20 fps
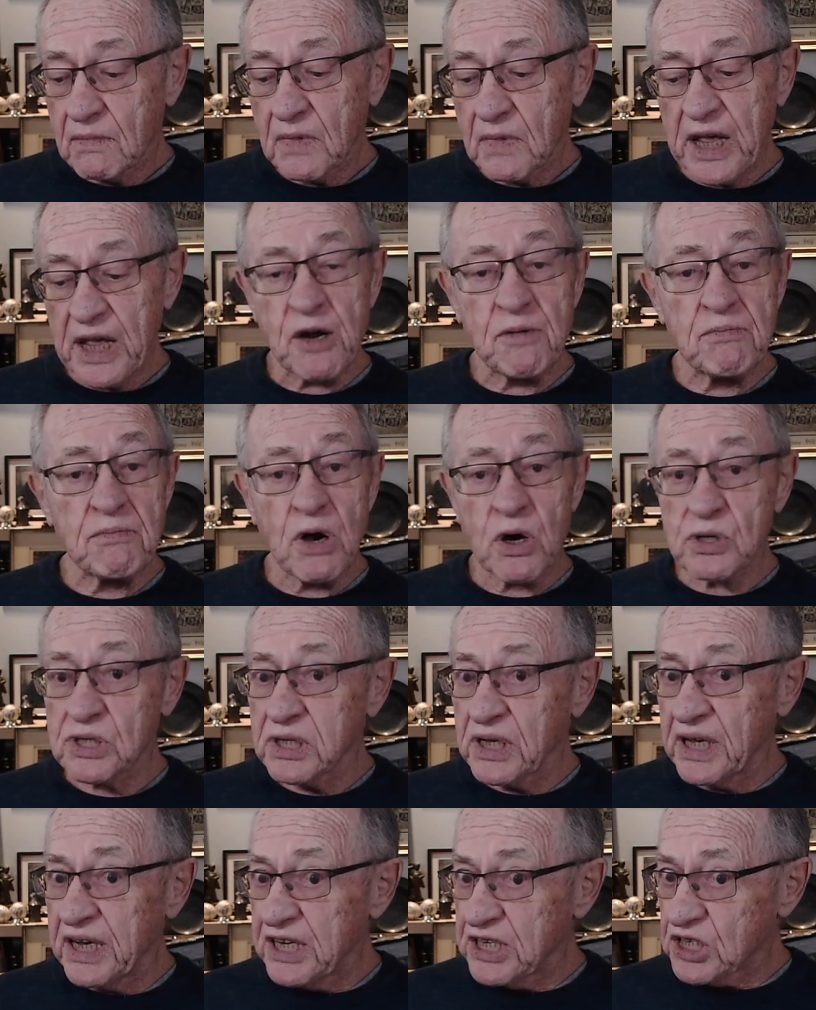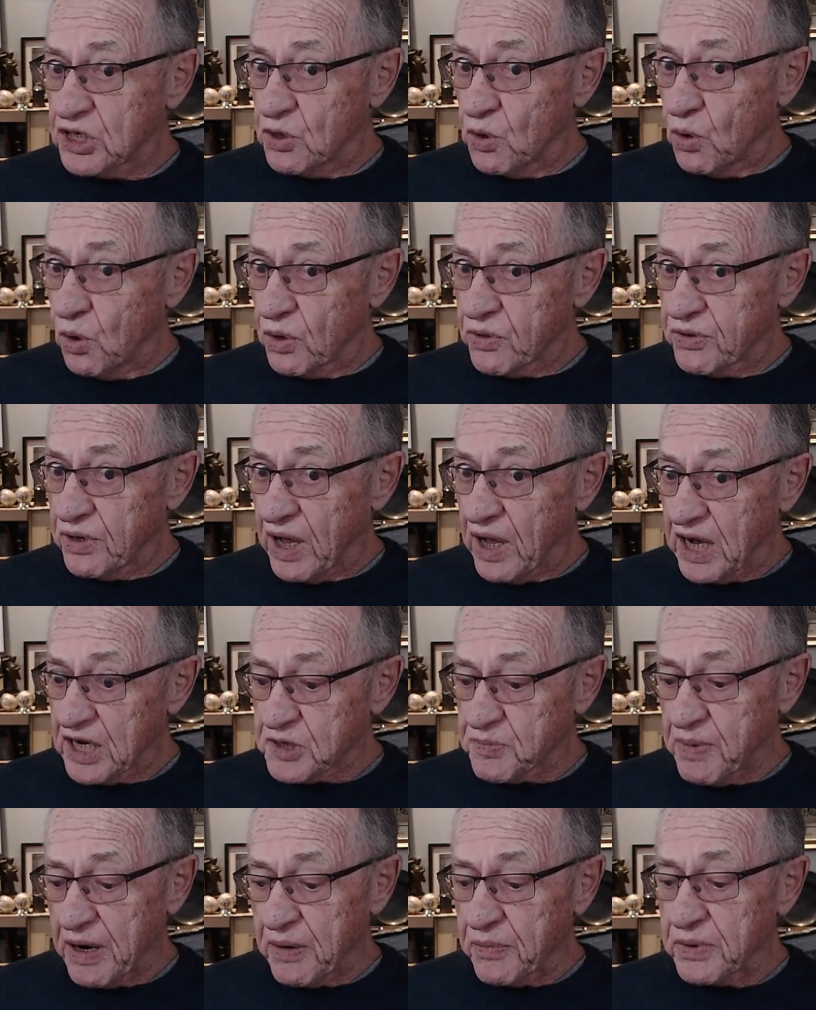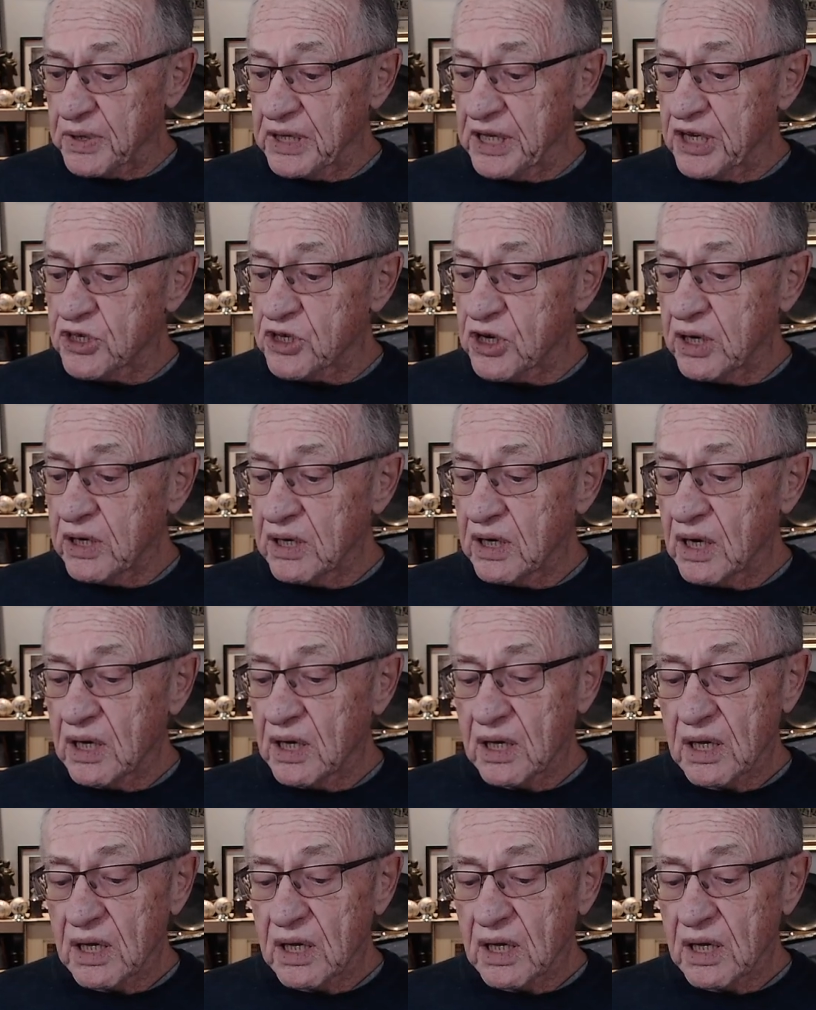They are mostly Eastern Orthodox by religion.